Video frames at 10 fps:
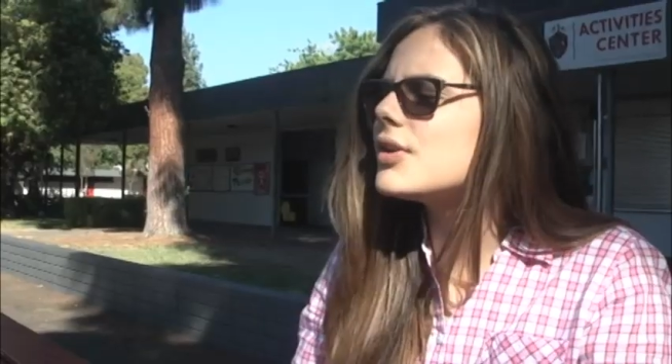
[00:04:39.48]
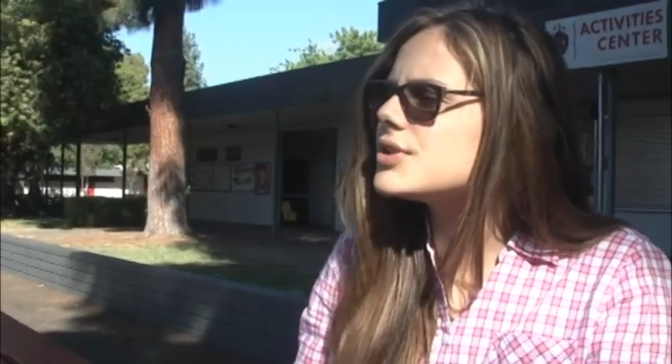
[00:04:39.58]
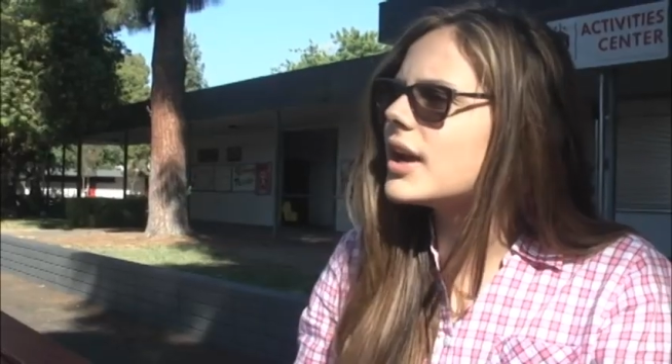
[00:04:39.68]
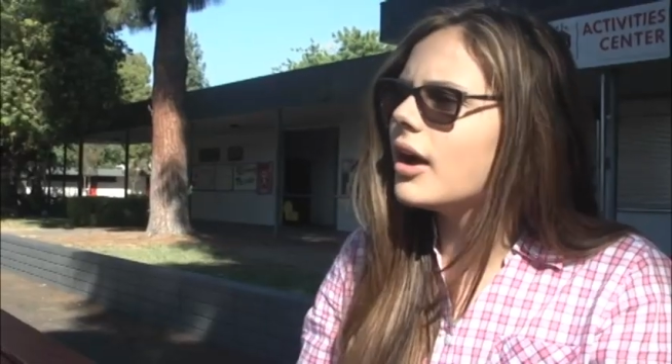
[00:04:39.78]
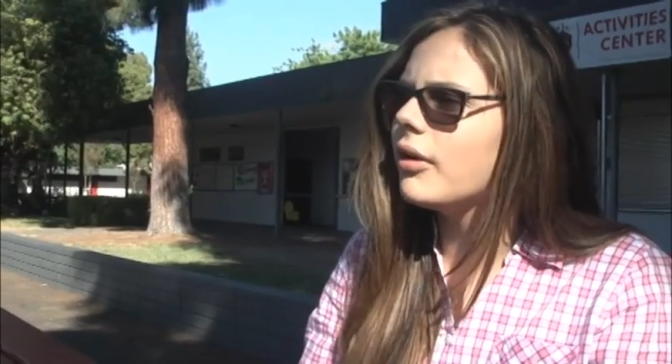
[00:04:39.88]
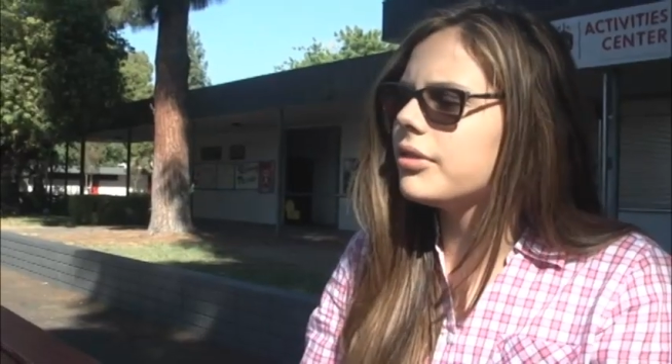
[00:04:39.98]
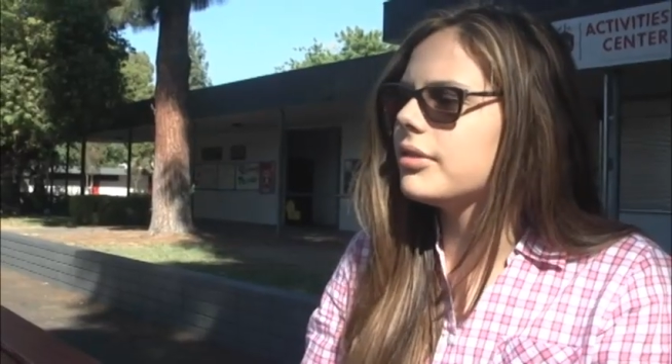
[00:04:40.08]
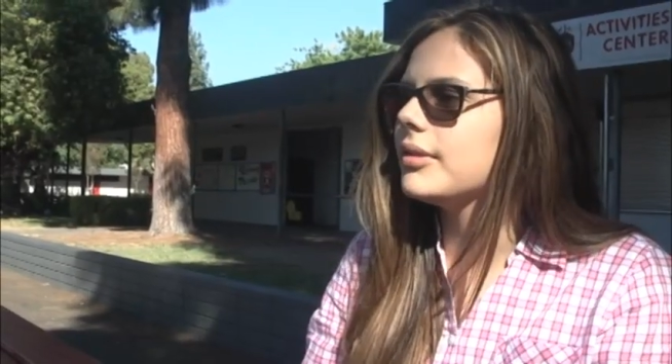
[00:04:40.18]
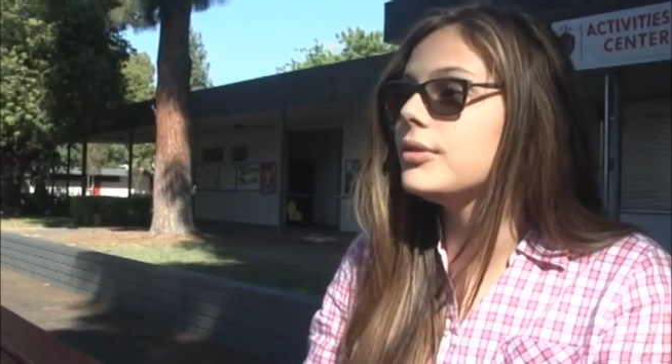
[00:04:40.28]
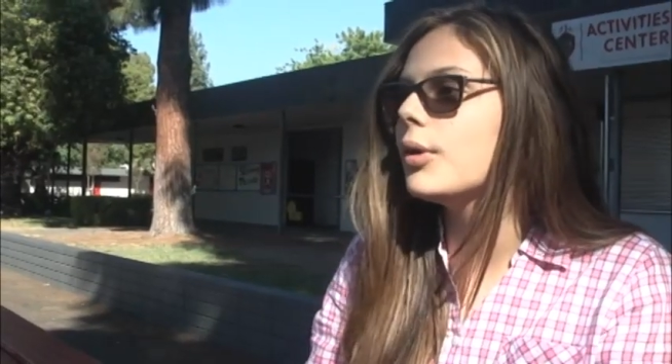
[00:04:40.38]
how's your health?
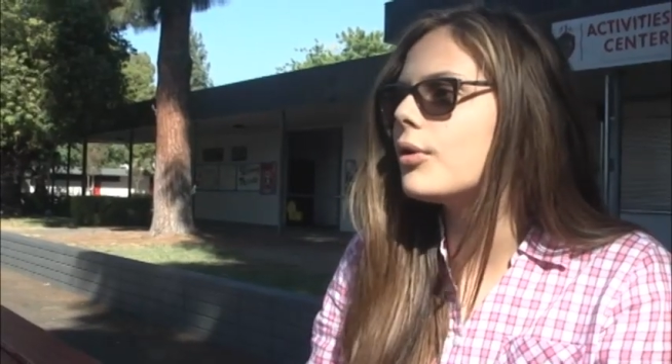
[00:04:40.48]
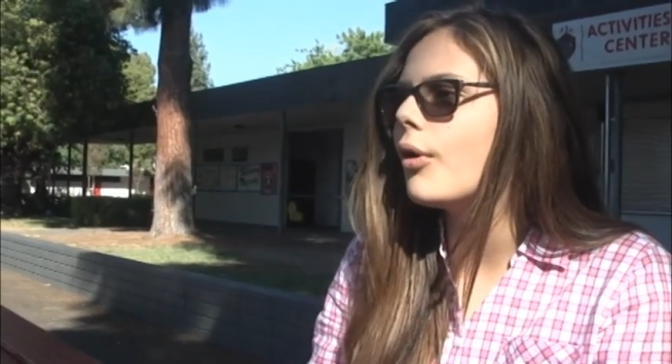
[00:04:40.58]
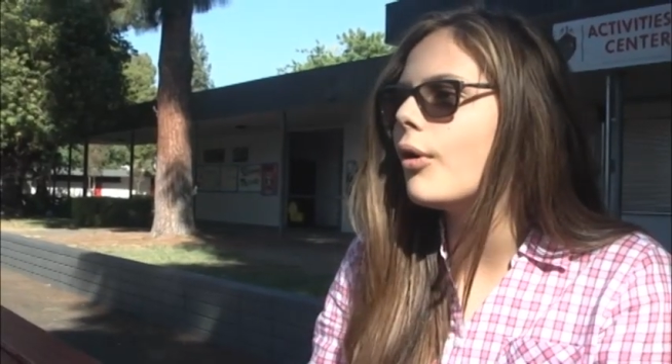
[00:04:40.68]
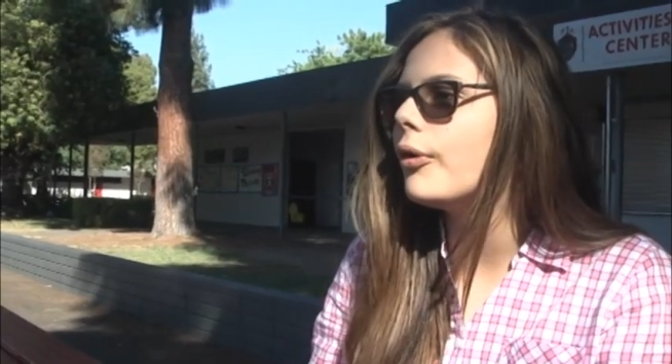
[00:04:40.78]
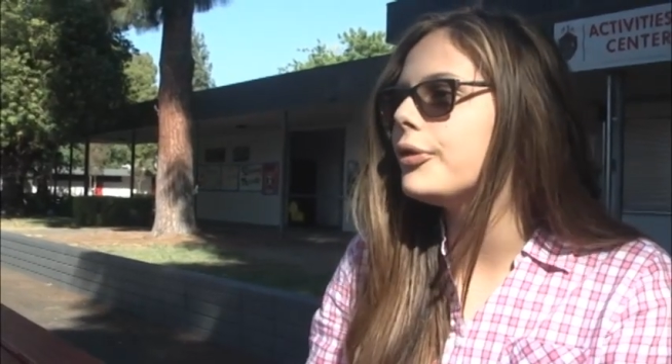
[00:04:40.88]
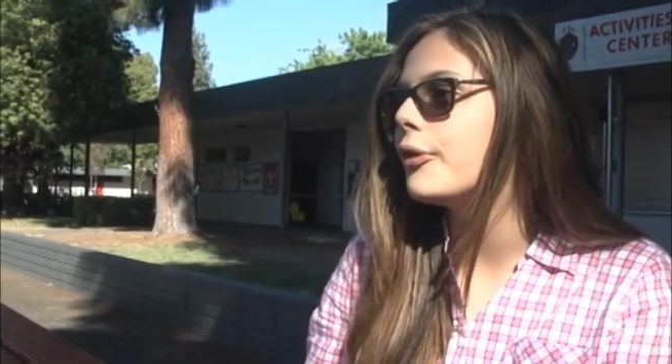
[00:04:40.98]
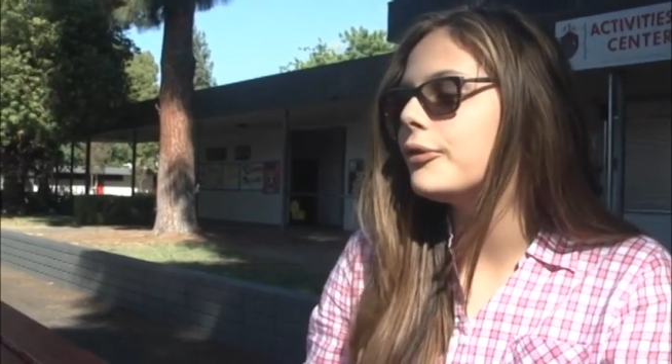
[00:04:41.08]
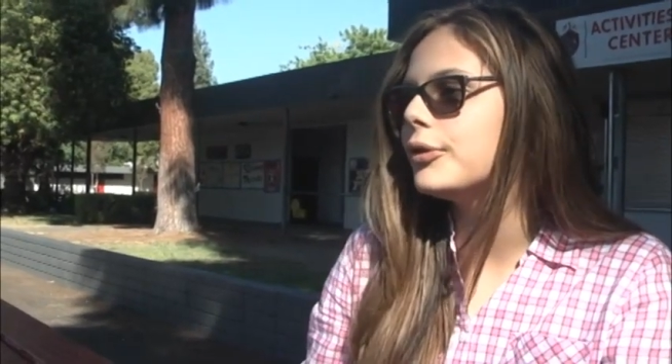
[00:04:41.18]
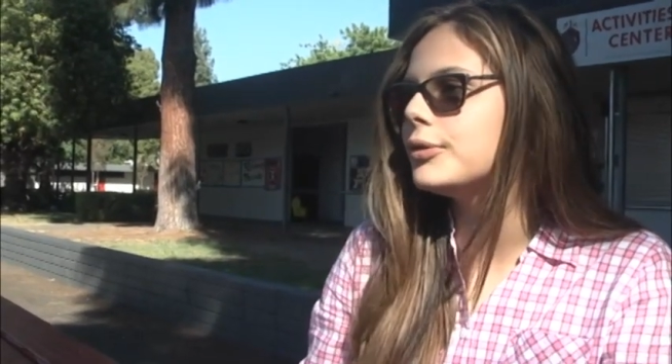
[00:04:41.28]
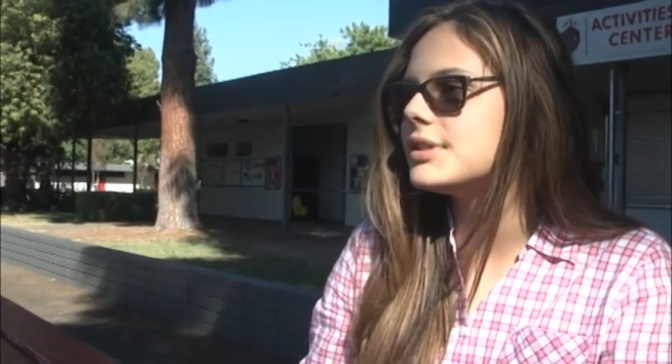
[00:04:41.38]
No cold, no
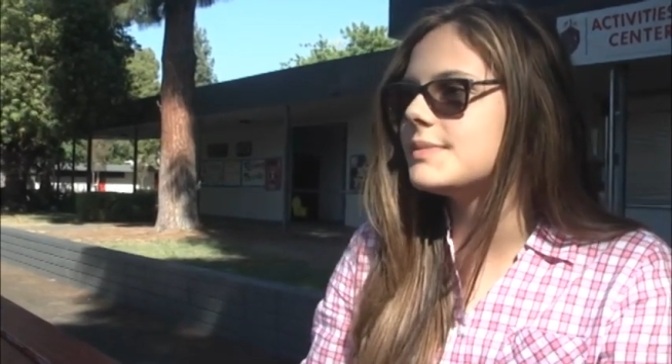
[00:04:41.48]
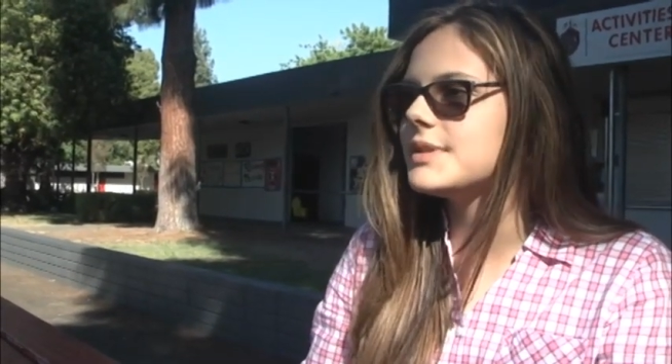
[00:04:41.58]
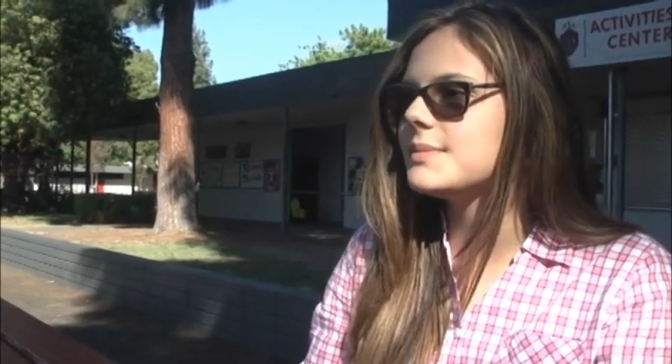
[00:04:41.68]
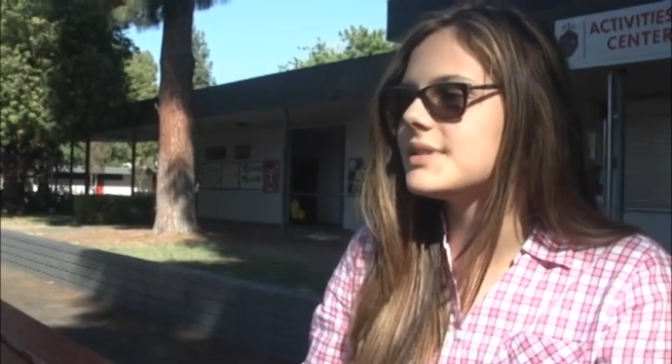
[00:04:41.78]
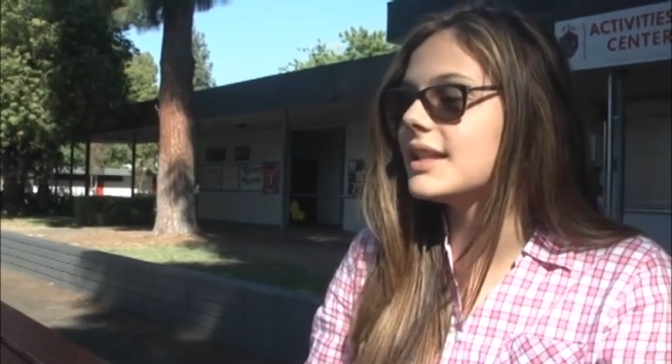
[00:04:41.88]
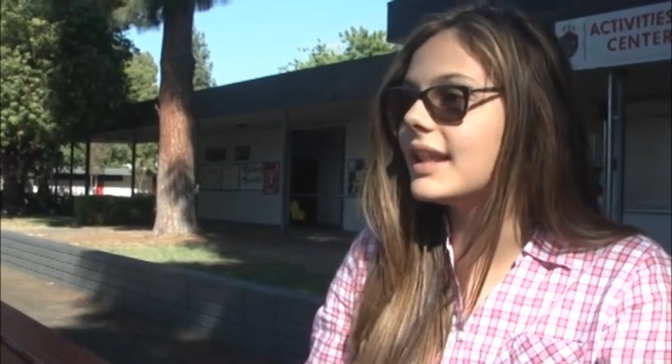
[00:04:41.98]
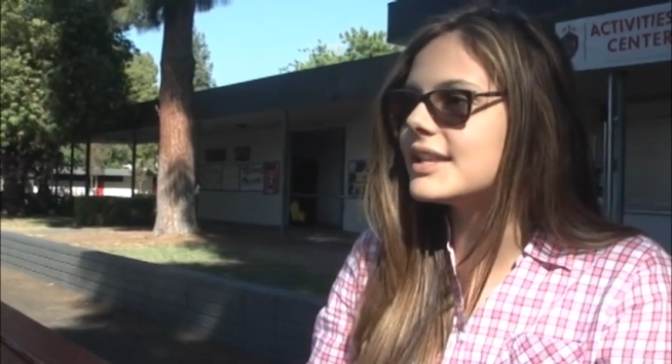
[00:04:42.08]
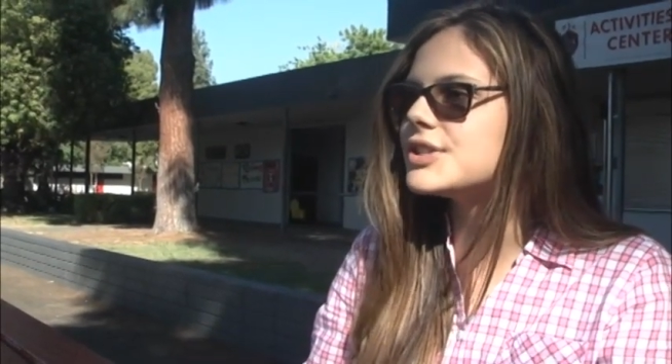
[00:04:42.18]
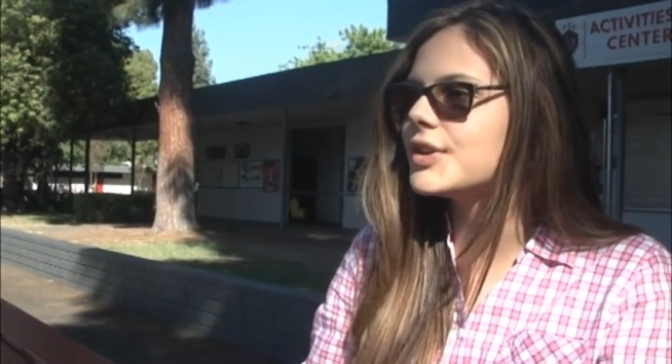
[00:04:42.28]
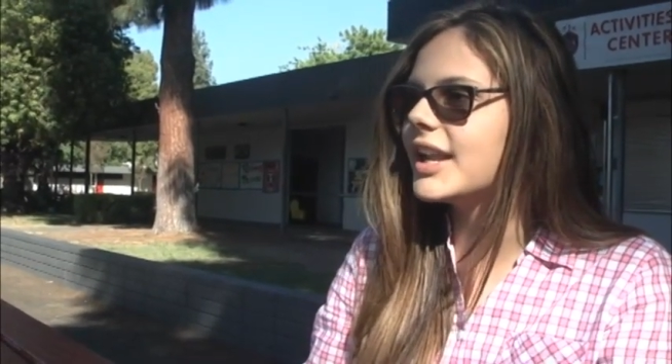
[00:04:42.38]
flu symptoms in the
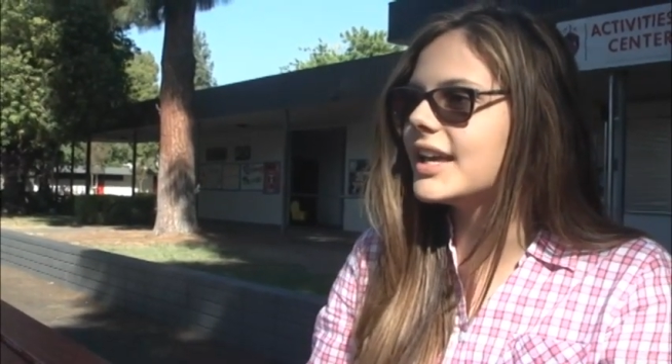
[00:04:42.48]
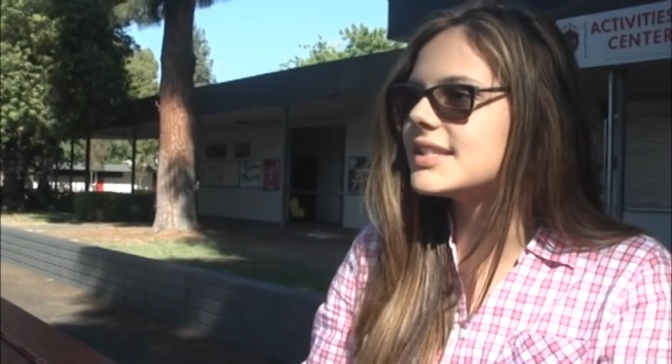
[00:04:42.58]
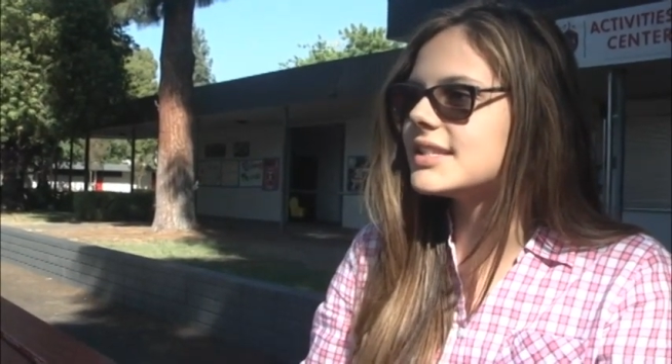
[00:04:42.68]
last three days?